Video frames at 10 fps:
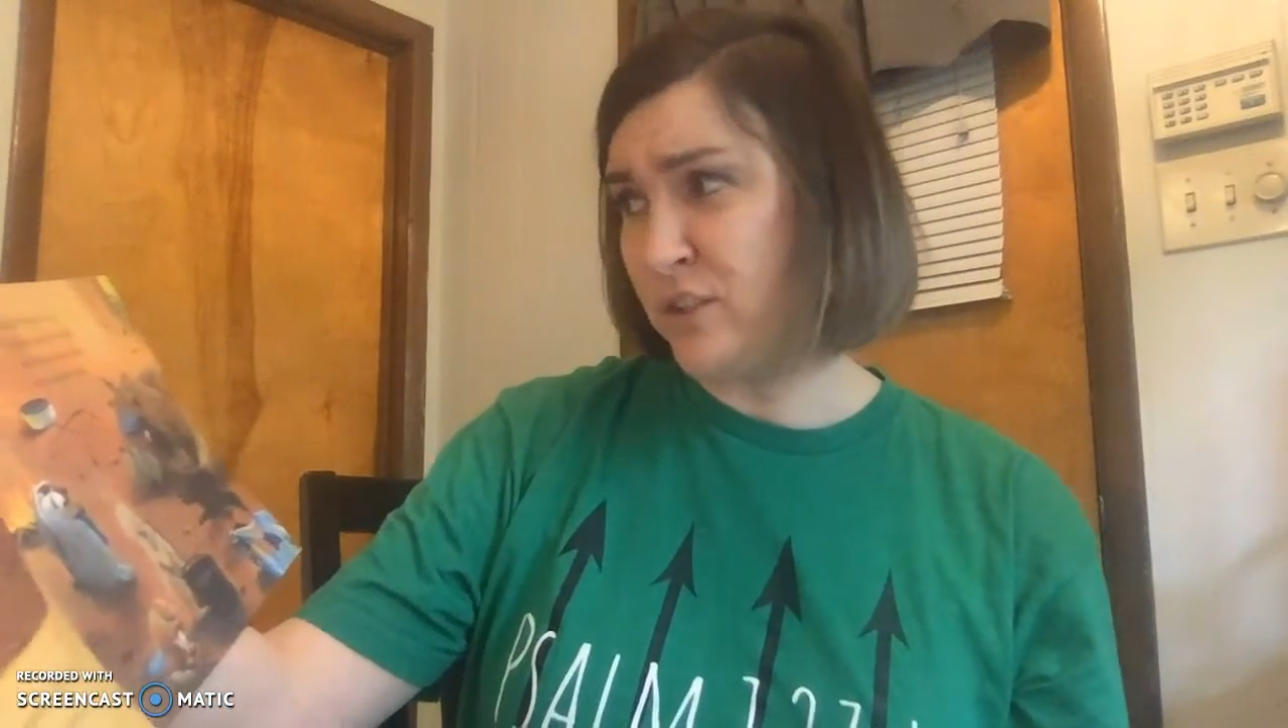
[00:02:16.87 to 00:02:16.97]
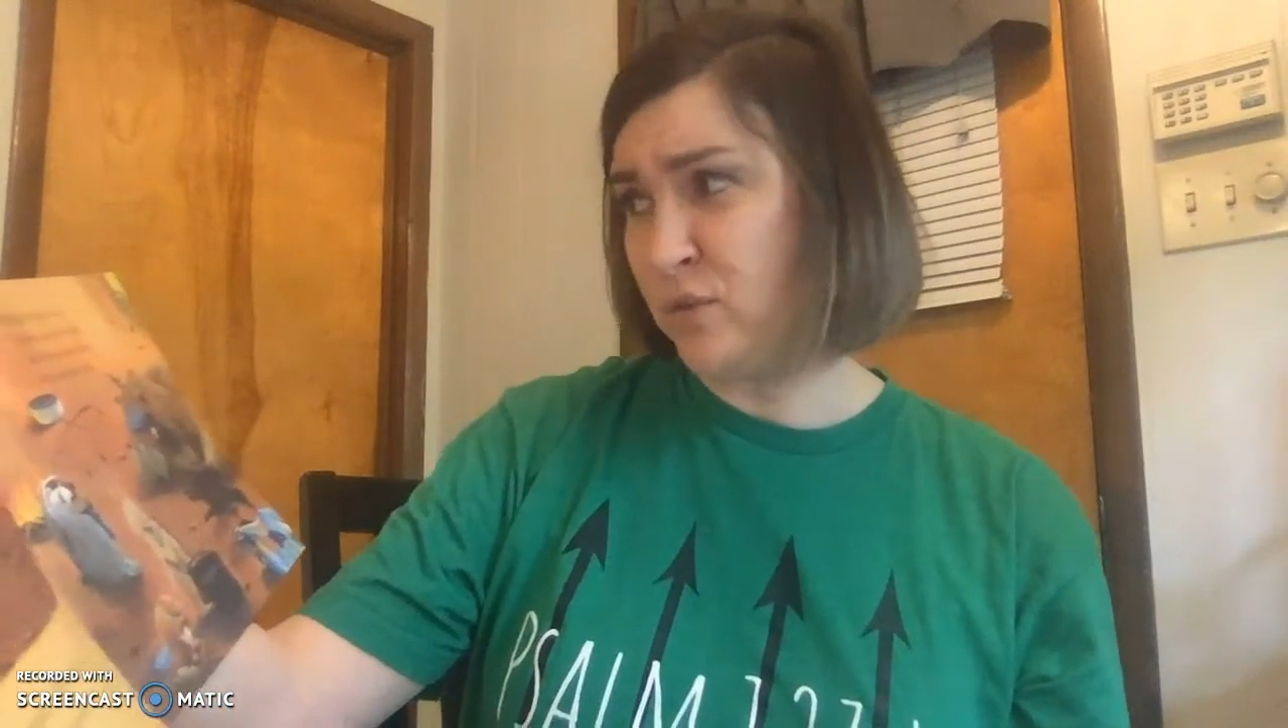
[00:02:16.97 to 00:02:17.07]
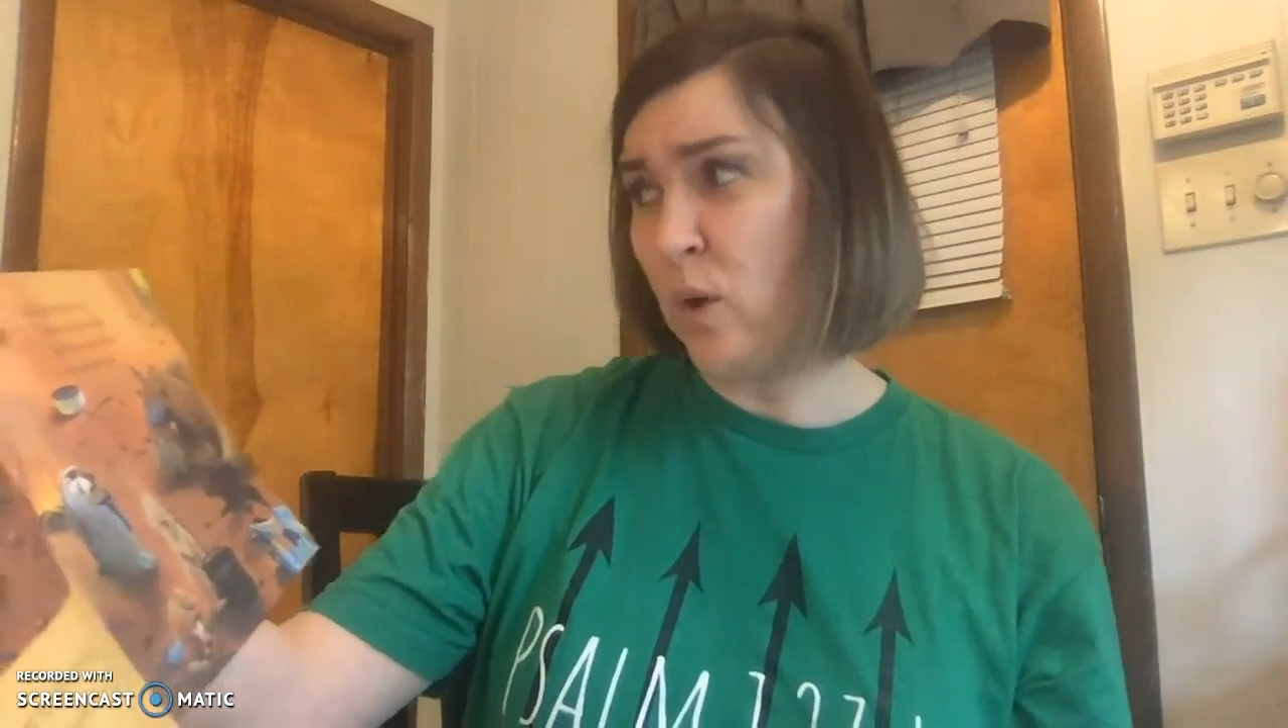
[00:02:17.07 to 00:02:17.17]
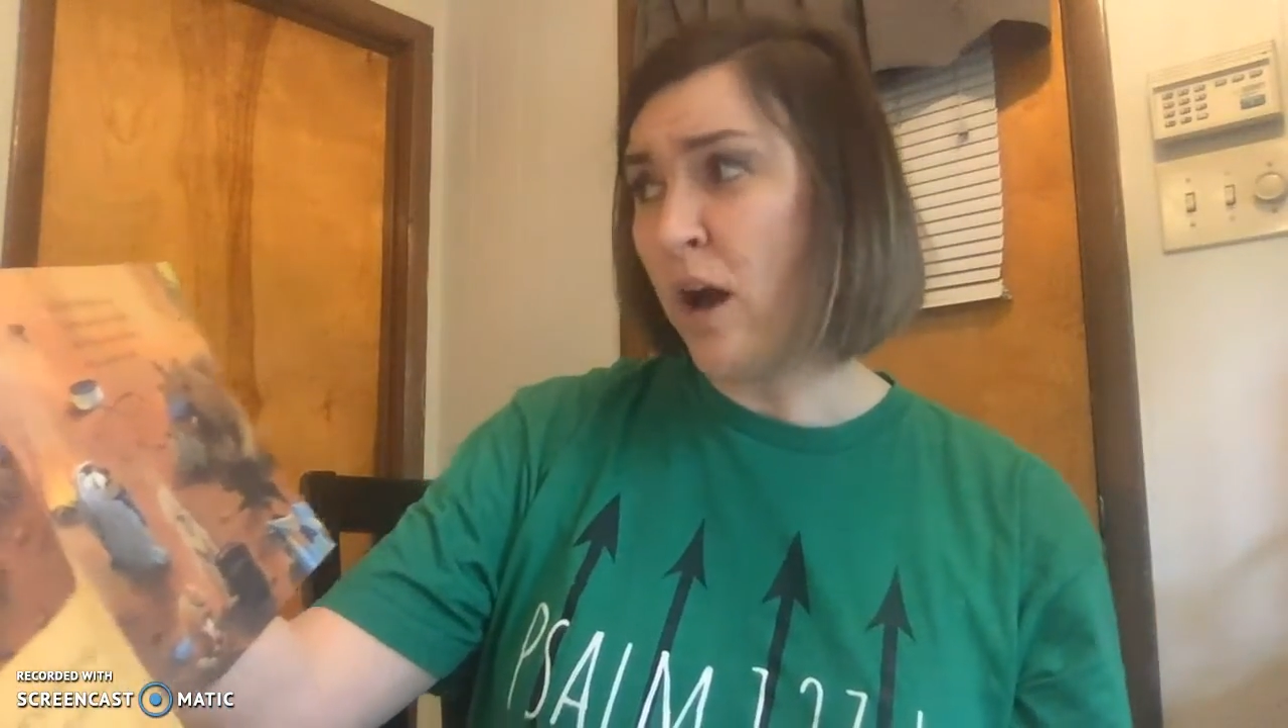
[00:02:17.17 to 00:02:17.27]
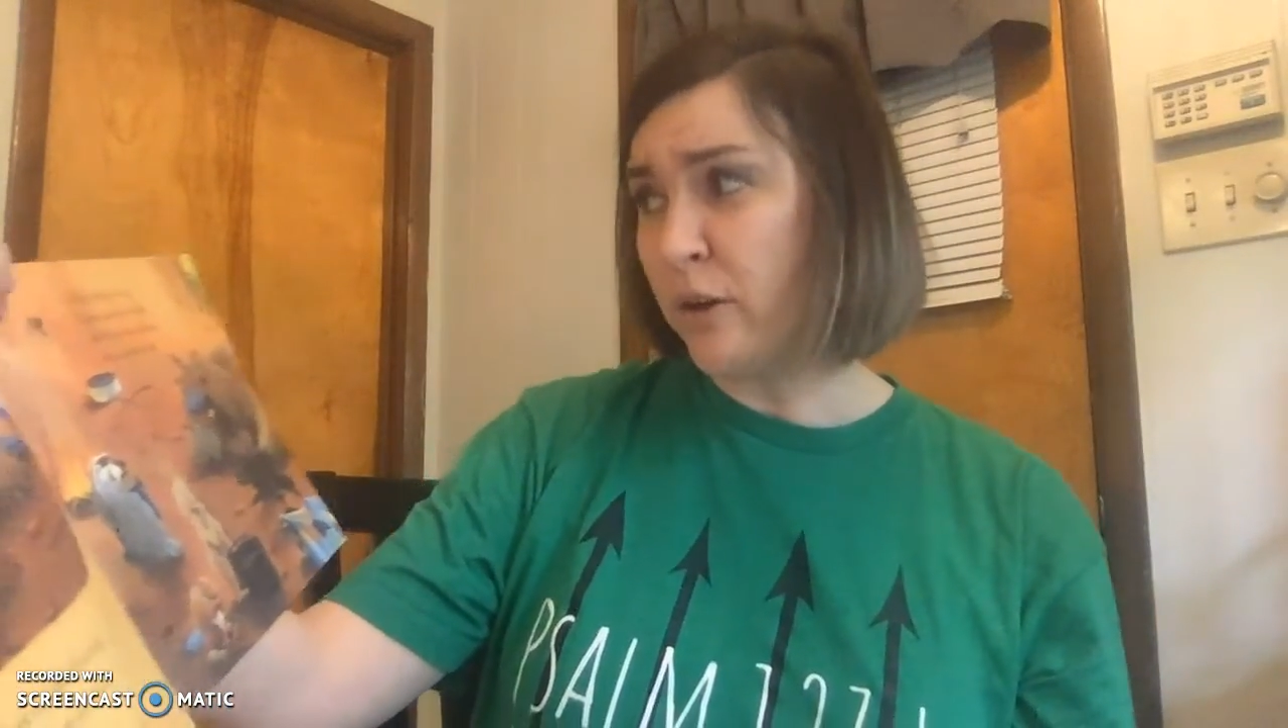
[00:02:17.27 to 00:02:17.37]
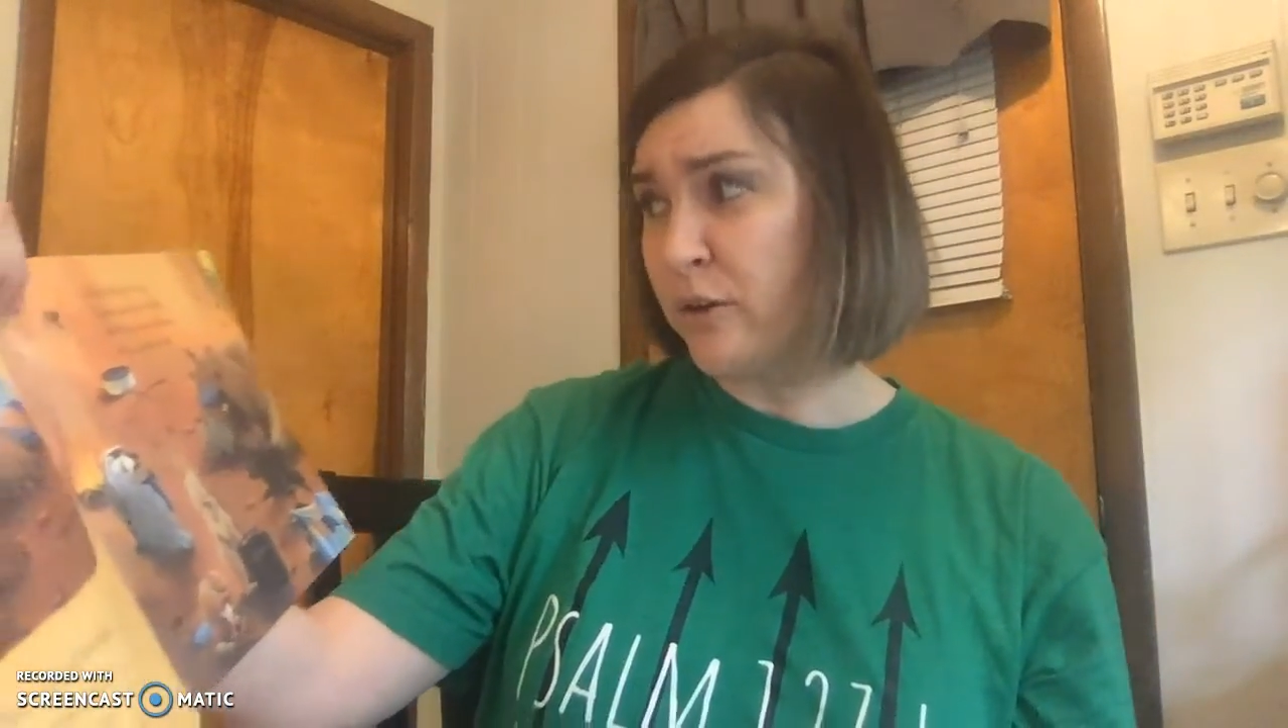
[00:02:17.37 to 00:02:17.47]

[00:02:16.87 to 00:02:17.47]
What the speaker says: water.